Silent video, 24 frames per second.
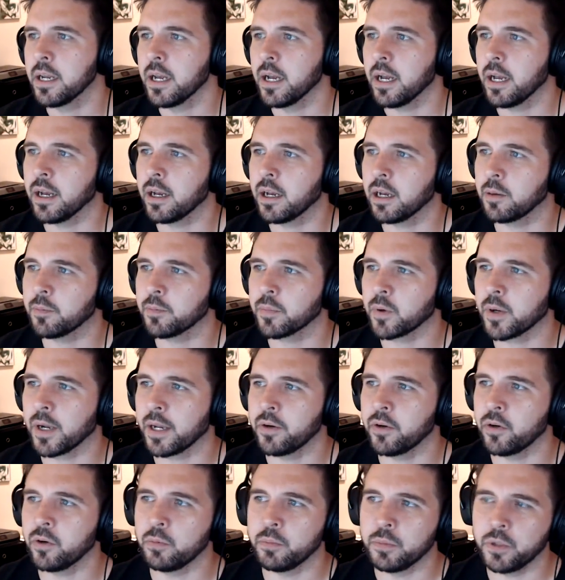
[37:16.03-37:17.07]
Got
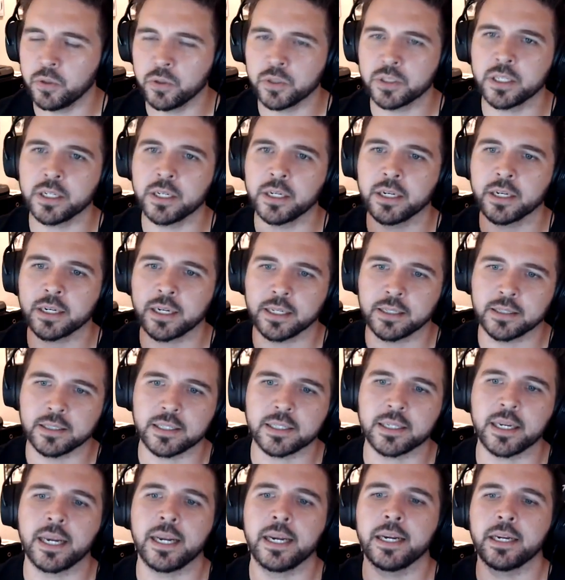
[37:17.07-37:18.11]
new music and
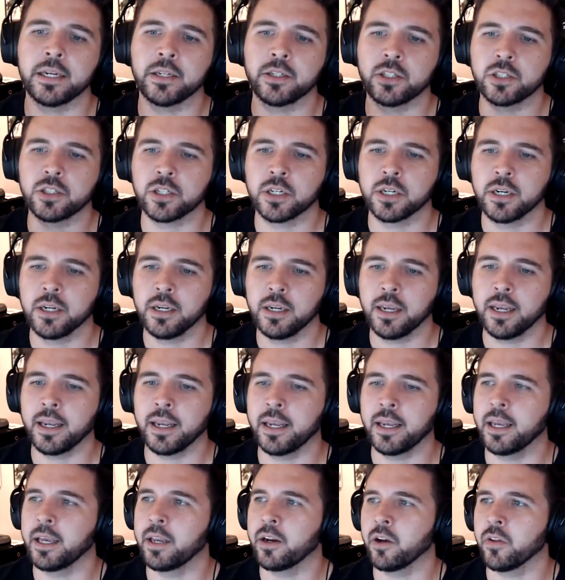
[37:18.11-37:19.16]
stage
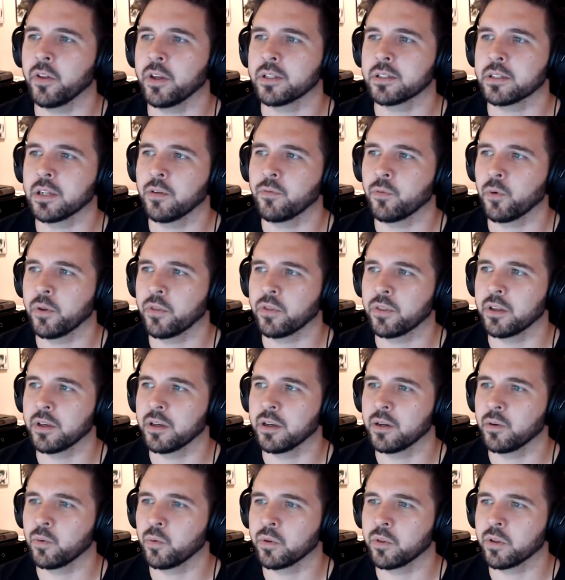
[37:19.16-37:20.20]
and all that stuff with
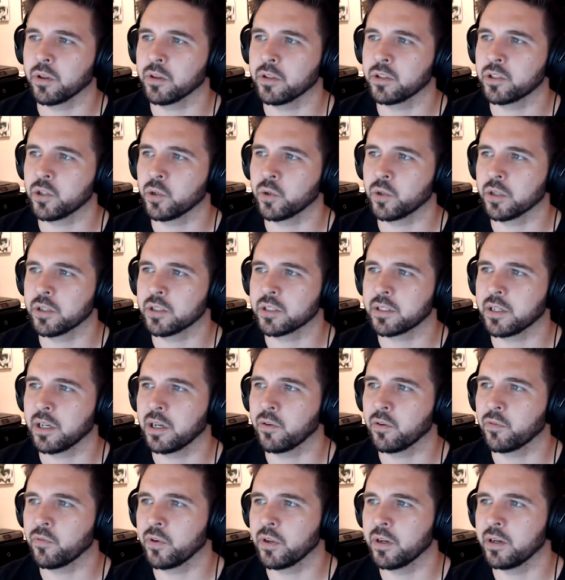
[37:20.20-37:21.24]
all the Joker
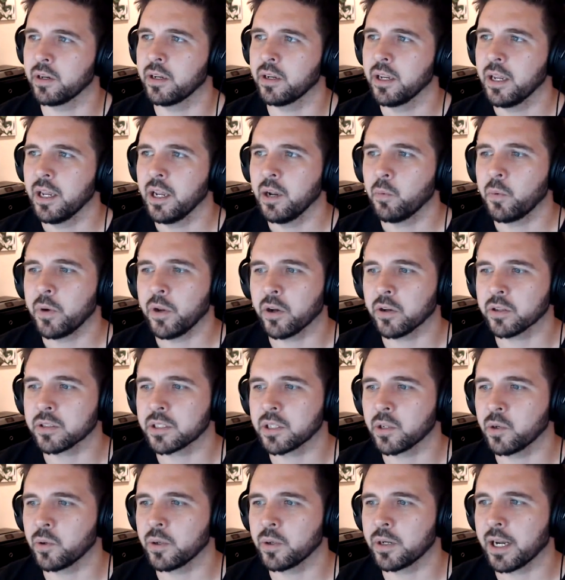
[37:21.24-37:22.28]
stuff. And we
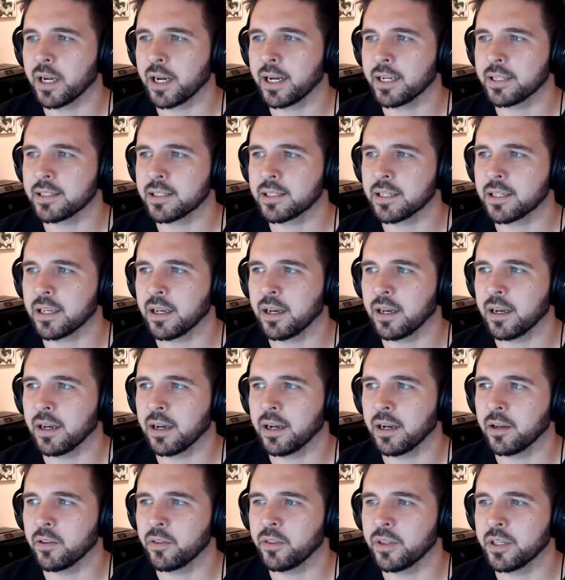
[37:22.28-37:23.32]
also got
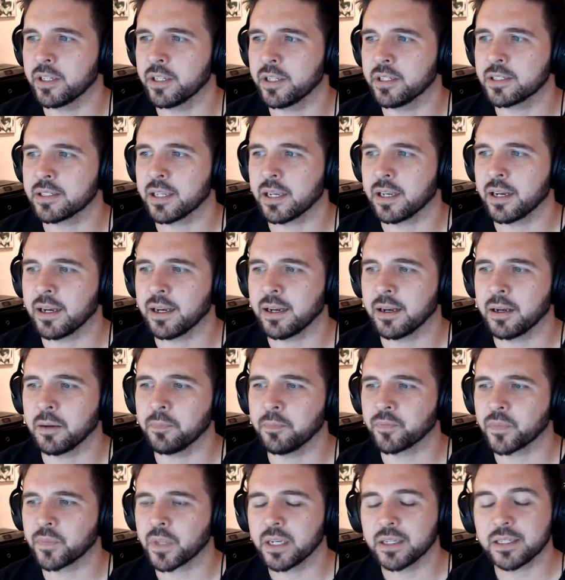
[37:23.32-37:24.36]
this
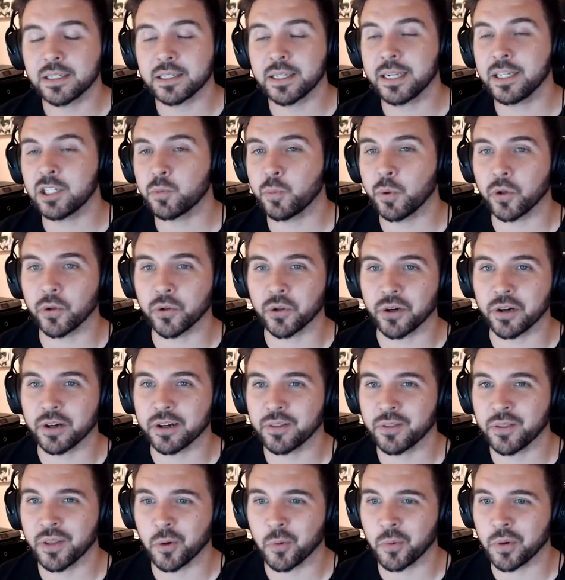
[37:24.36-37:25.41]
stage
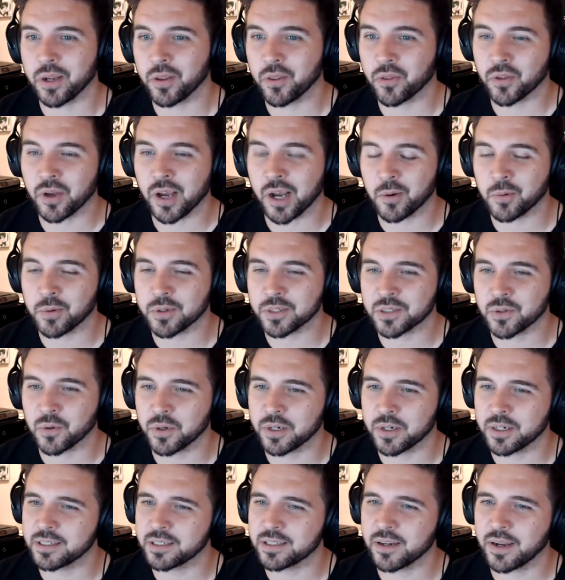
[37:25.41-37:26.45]
builder that we thought was
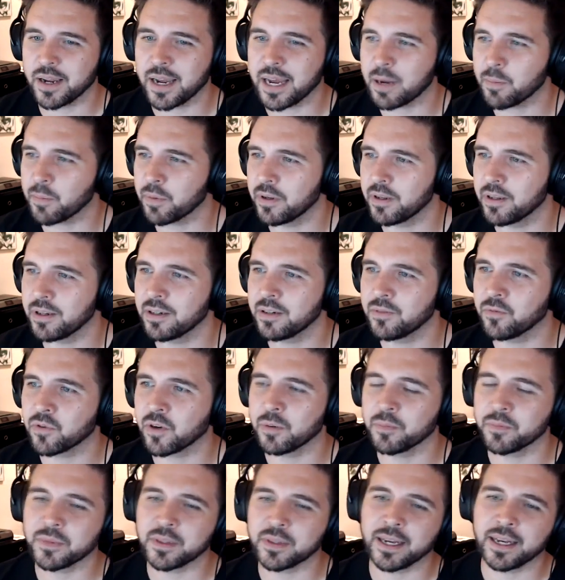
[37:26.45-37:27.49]
going to happen
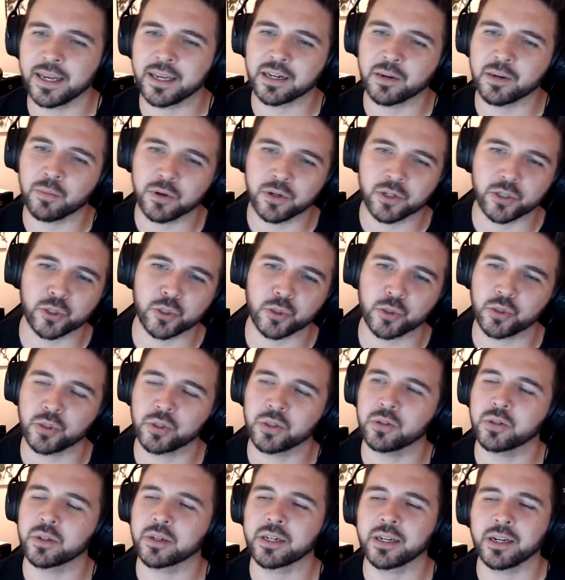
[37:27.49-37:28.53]
from that
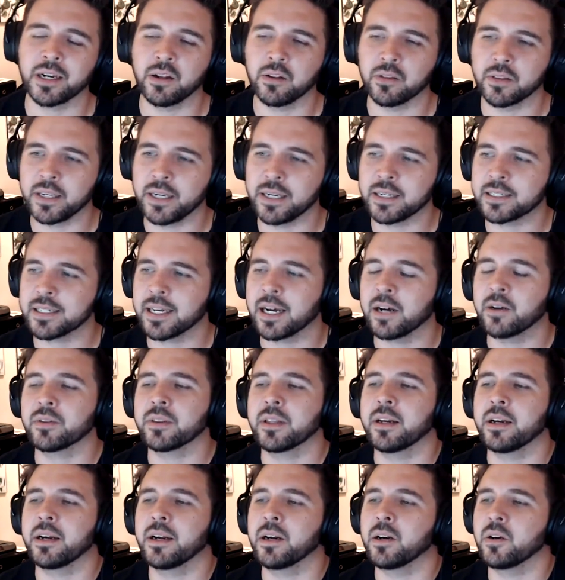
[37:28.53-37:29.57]
commercial. It kind of leaked out
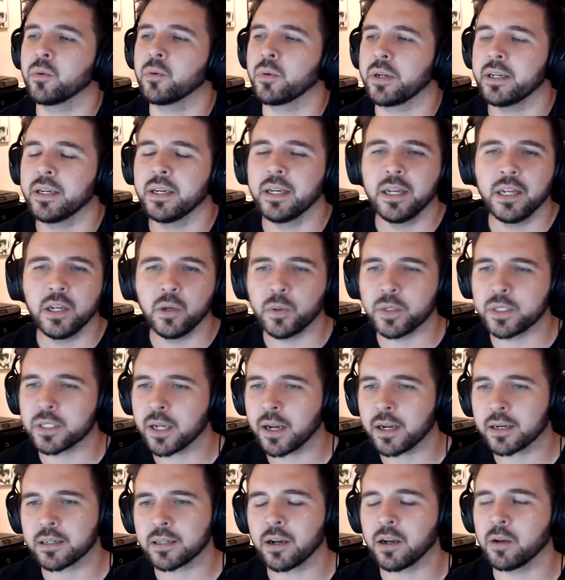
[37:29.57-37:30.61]
there. We
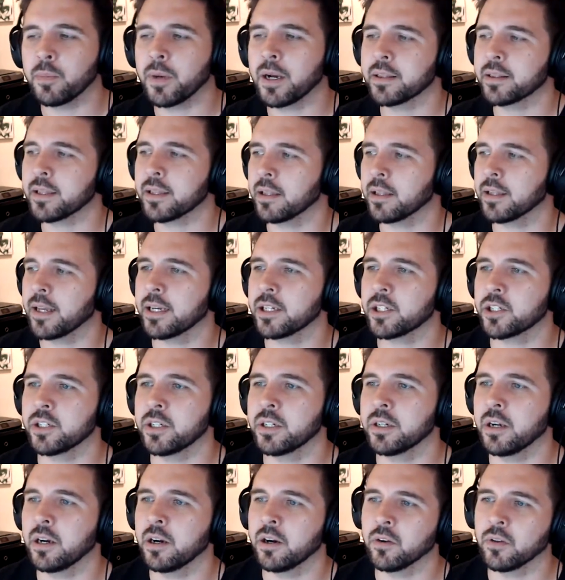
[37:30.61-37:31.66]
talked all about that last
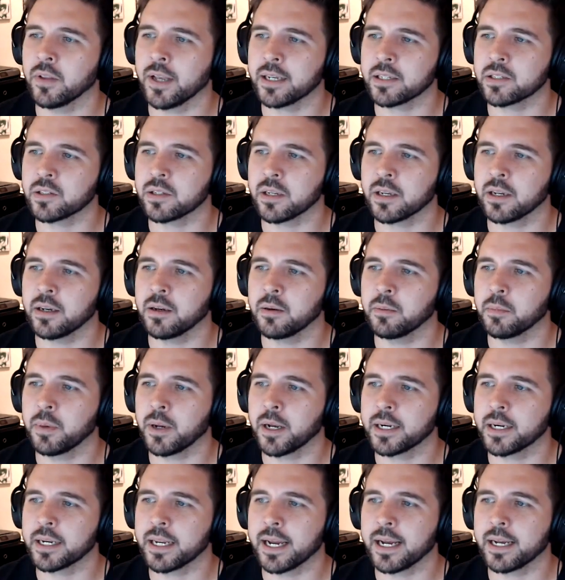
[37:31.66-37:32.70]

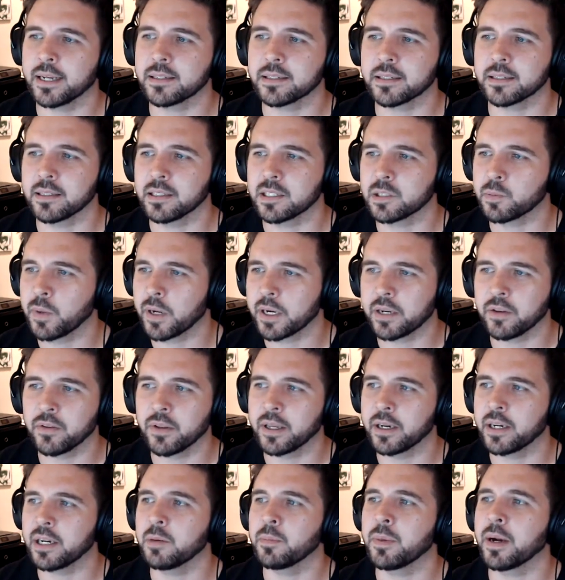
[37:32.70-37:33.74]
podcast and
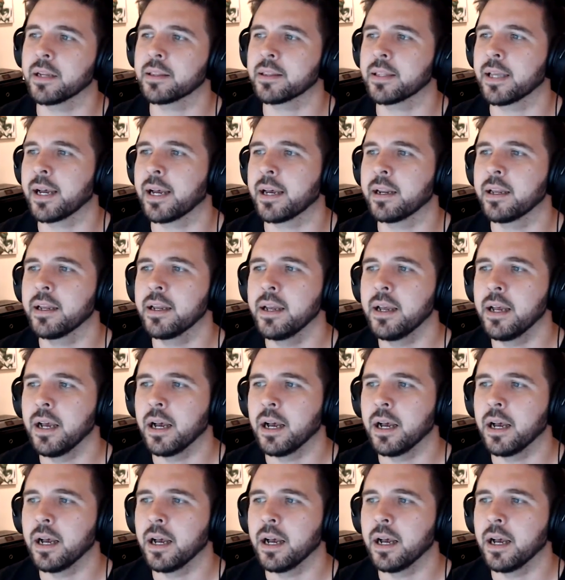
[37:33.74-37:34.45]
speculated about that.